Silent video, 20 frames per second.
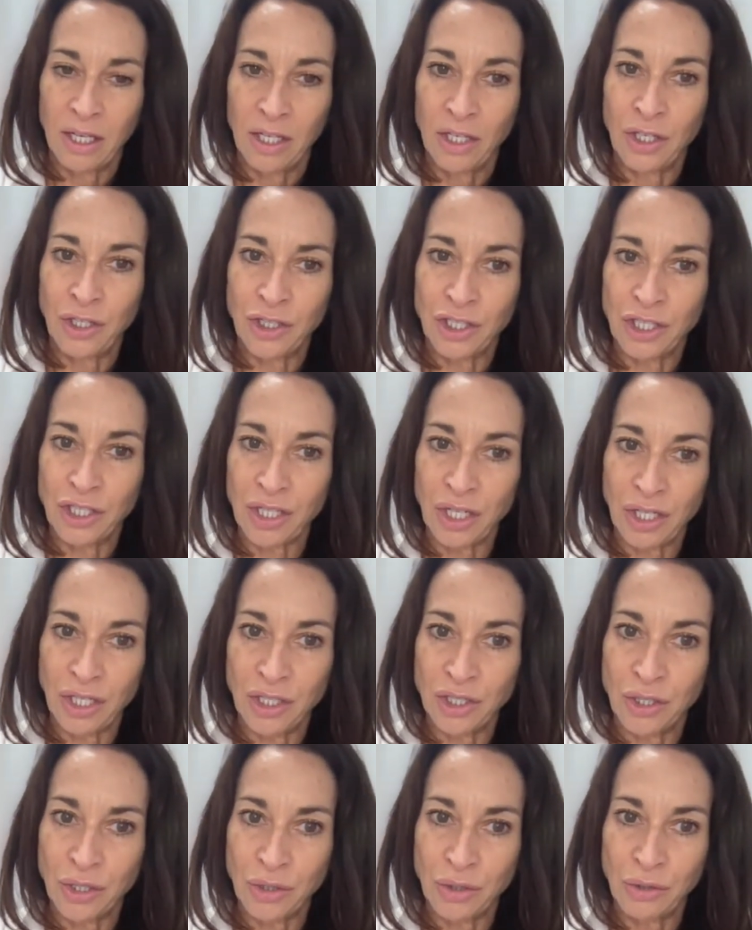you're just going
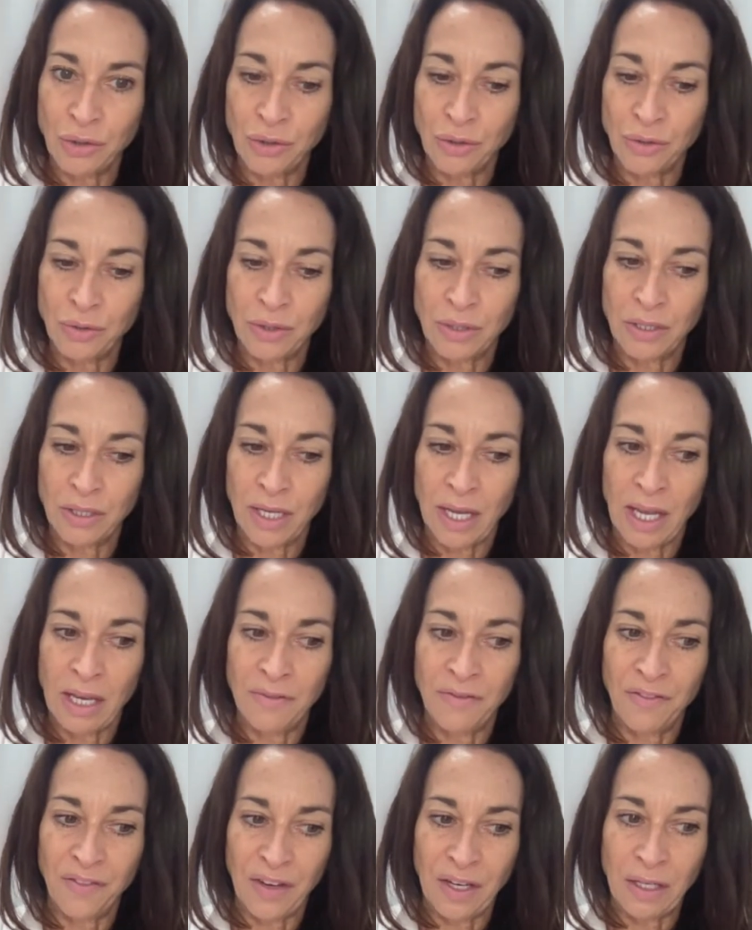to do
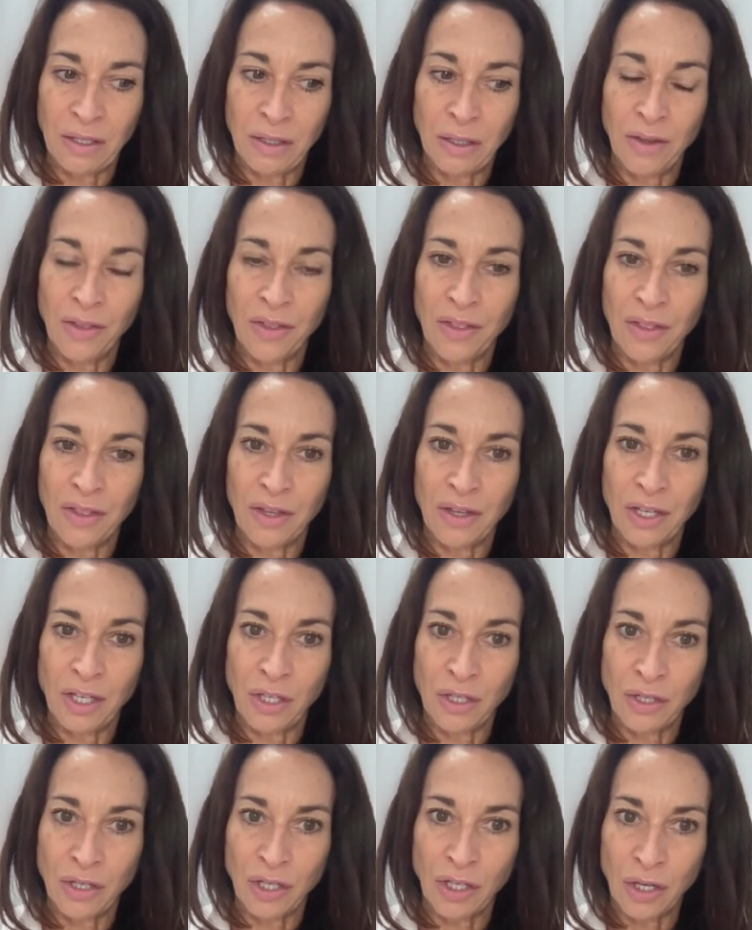and feel,
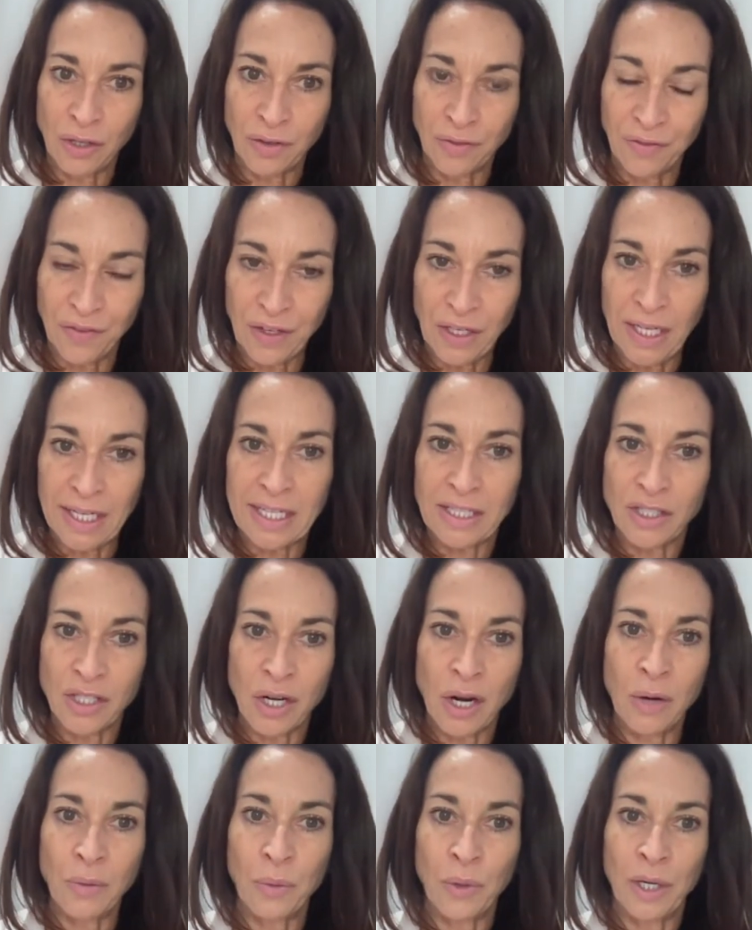you're going to feel like it's
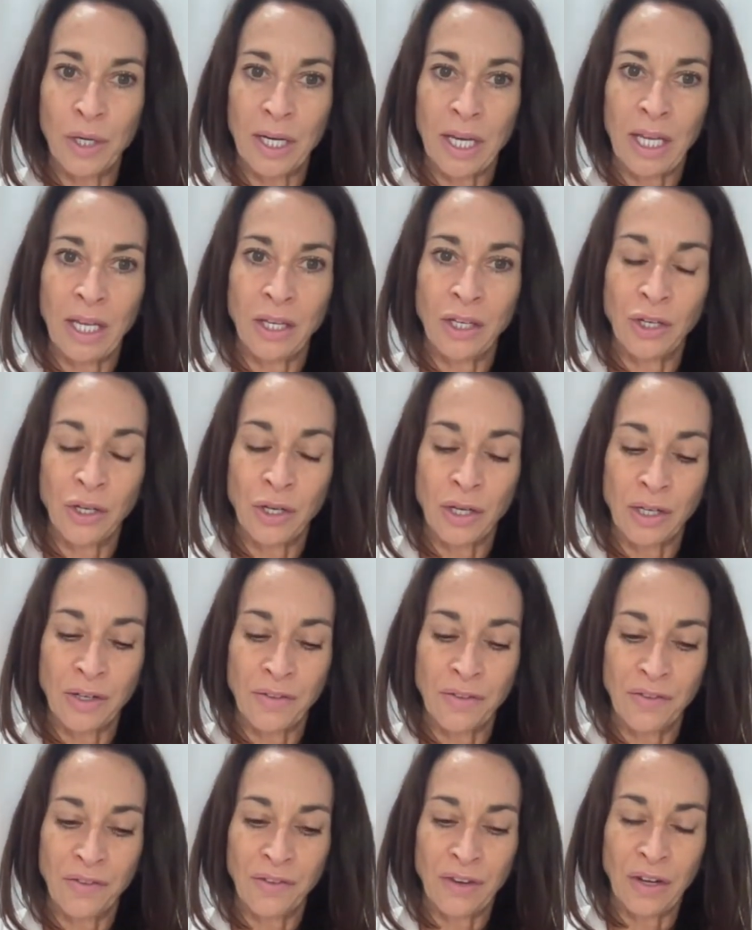not working. You're going
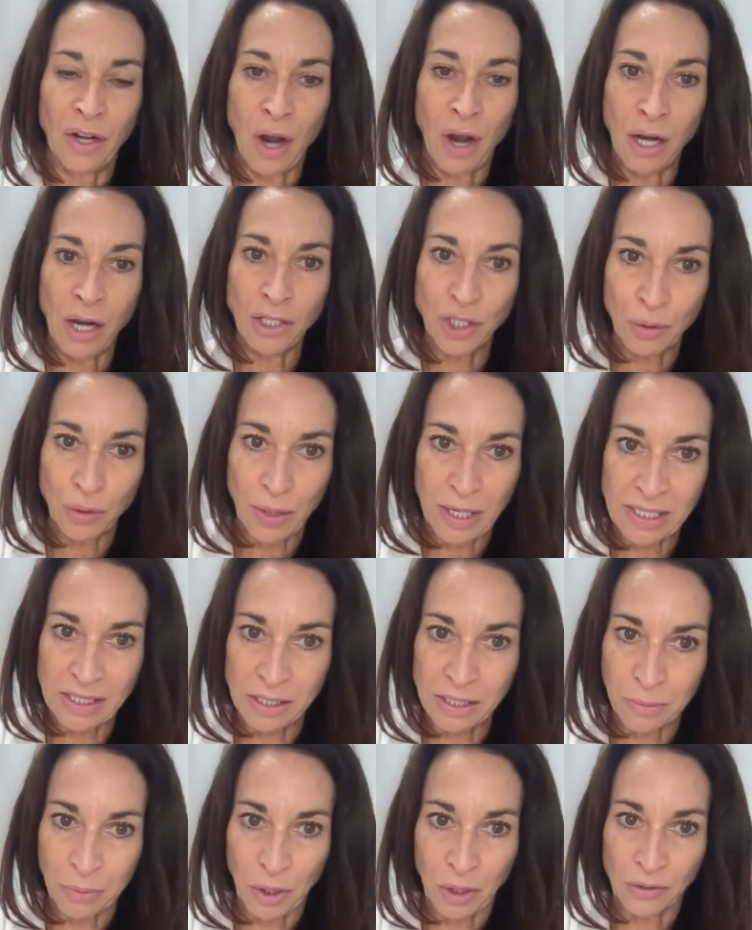to not
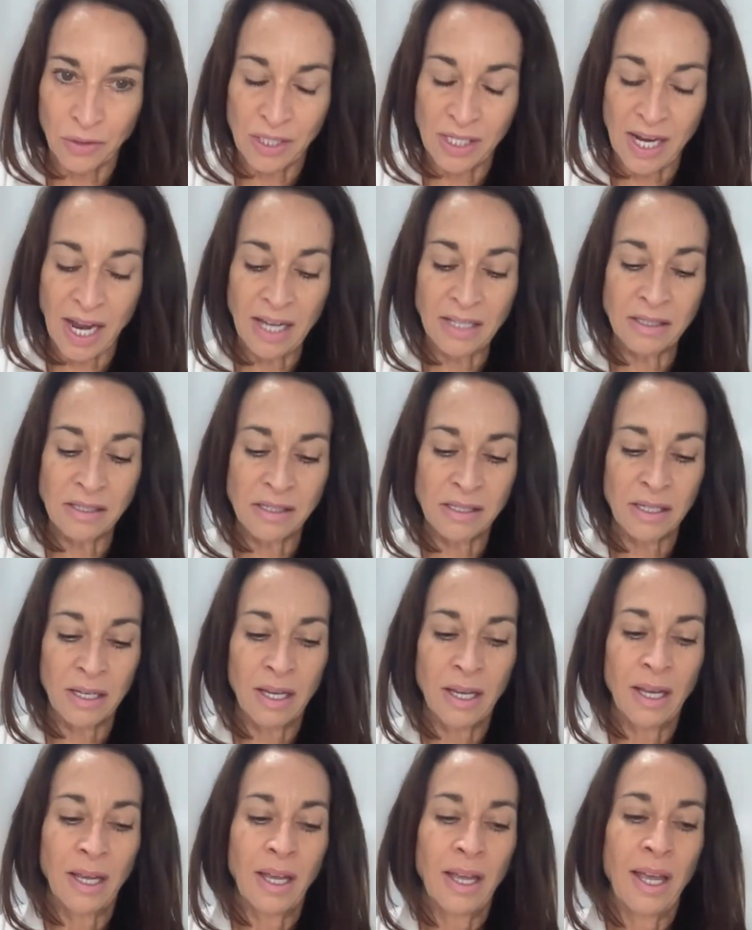trust the process,
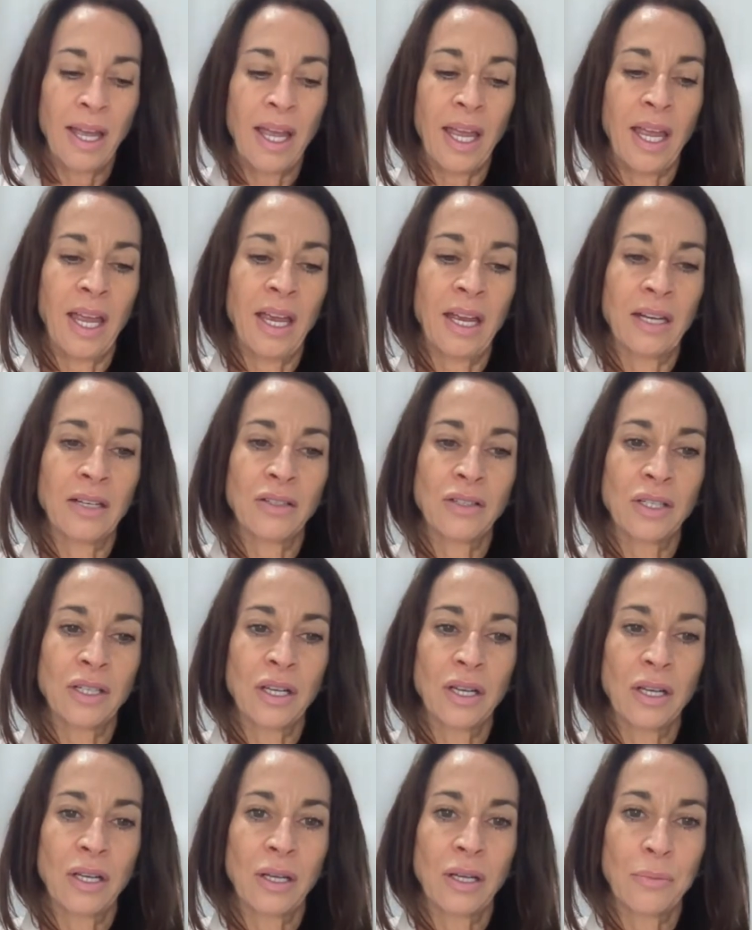and
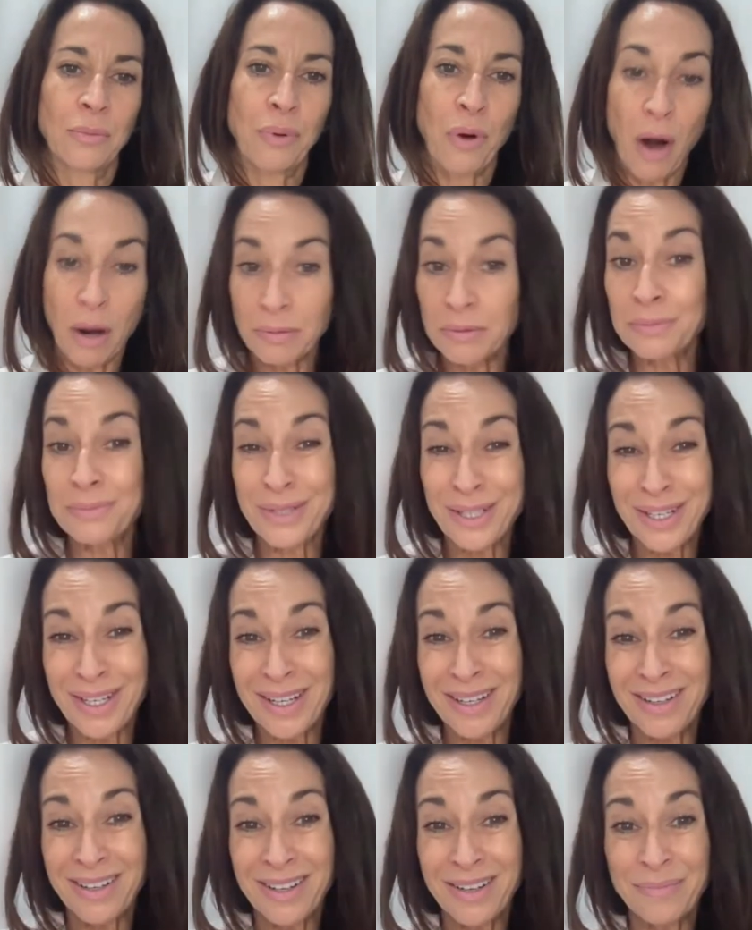
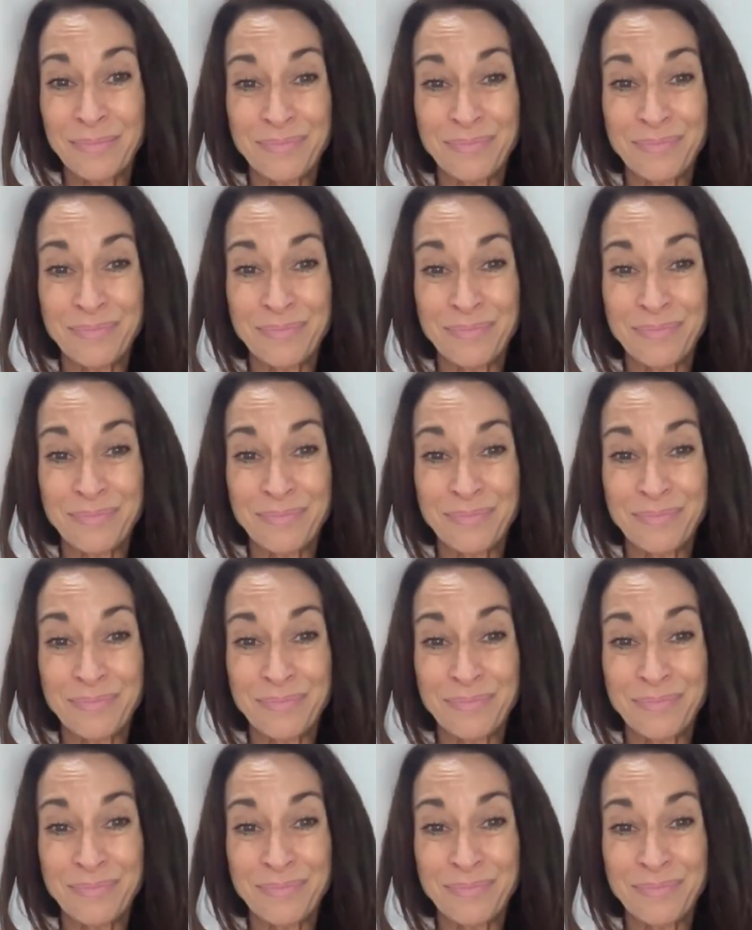probably